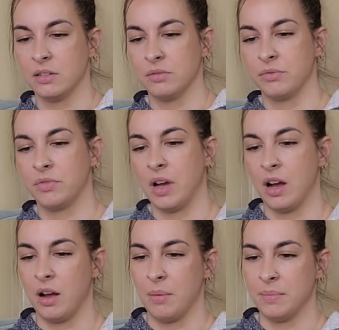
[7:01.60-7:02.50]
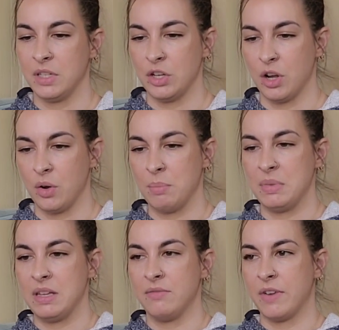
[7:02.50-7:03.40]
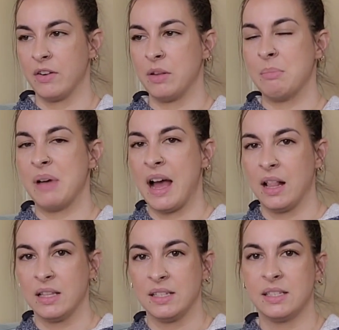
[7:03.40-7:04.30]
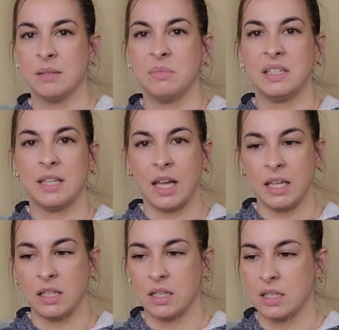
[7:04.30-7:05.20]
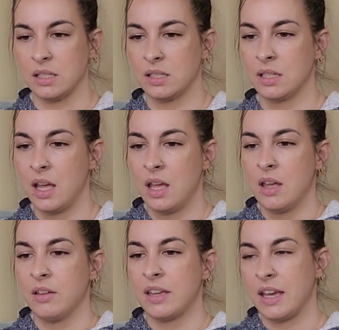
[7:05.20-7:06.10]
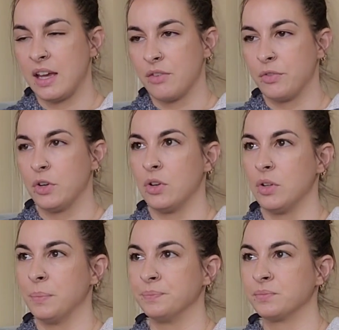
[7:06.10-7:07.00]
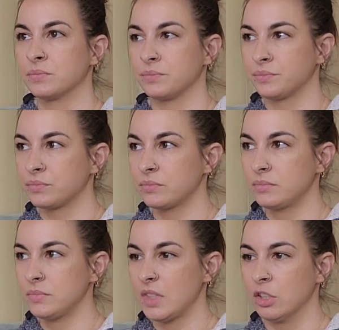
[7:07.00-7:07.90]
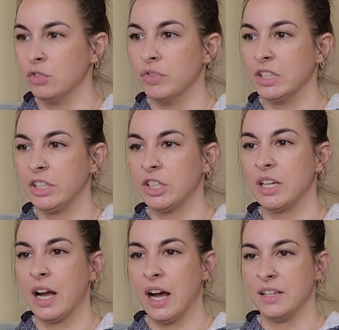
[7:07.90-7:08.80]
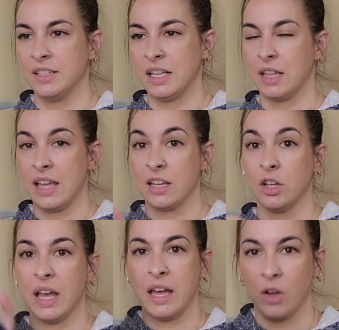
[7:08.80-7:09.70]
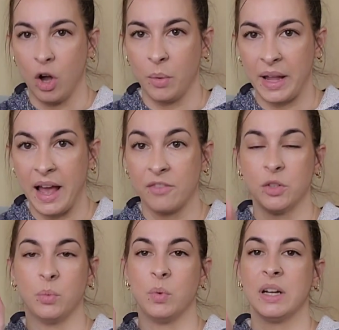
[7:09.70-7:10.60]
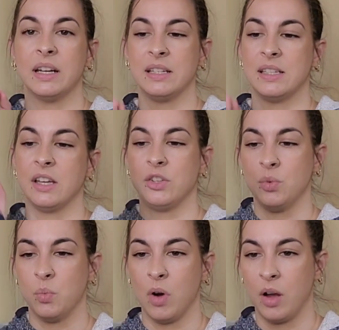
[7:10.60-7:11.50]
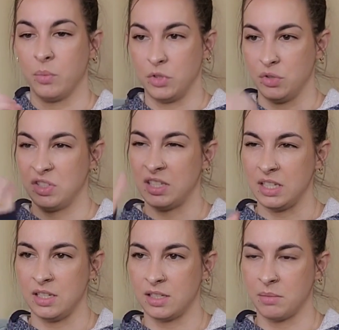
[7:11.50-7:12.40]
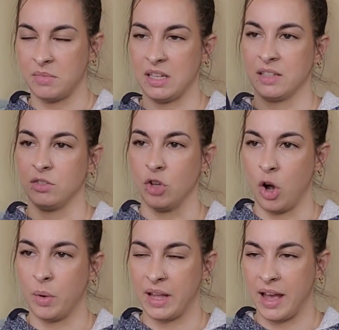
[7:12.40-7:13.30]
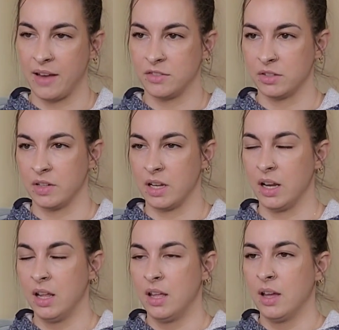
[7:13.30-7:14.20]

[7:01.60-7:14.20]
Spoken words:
of, you know, and being very balanced and meticulous, careful, really good at hunting, like going after what it is that you want. When you see something, going after it.